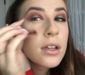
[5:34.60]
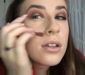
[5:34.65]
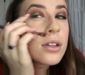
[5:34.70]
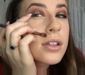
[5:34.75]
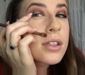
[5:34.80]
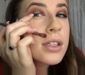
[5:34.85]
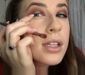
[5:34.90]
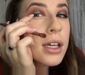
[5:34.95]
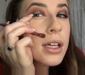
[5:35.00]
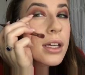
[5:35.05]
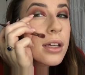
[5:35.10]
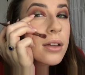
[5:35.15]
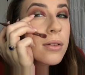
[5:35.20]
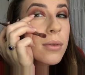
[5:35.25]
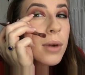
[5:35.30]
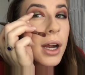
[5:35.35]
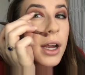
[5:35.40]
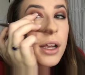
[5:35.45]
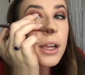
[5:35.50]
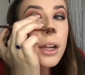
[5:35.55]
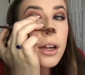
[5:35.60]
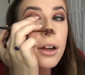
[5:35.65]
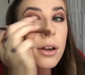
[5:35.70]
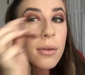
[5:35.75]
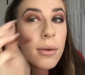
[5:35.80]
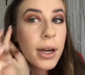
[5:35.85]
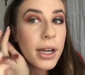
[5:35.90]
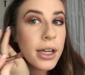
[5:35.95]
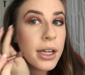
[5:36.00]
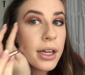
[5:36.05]
Just like right
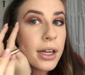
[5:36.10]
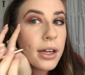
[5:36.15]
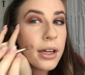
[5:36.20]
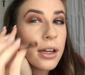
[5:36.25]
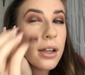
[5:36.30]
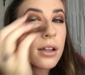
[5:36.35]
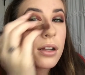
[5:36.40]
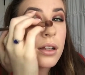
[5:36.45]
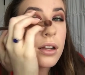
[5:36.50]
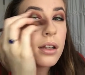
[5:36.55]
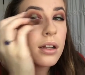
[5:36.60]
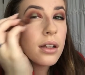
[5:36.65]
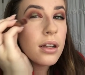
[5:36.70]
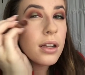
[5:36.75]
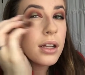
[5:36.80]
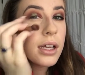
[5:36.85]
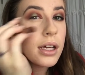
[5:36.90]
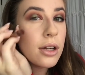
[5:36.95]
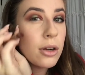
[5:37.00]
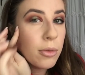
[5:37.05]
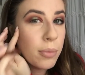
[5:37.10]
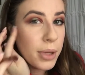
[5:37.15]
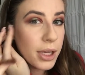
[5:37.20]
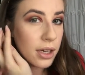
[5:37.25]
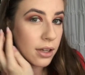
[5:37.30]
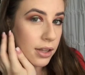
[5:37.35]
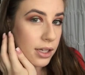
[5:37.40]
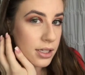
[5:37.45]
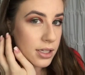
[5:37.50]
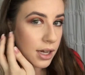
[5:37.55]
here, and a little bit
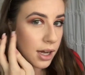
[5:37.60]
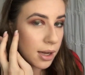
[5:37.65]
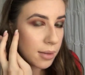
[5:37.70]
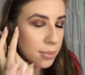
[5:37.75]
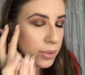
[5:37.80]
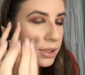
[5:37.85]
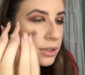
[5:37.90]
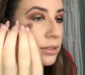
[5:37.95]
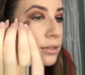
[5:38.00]
on the top.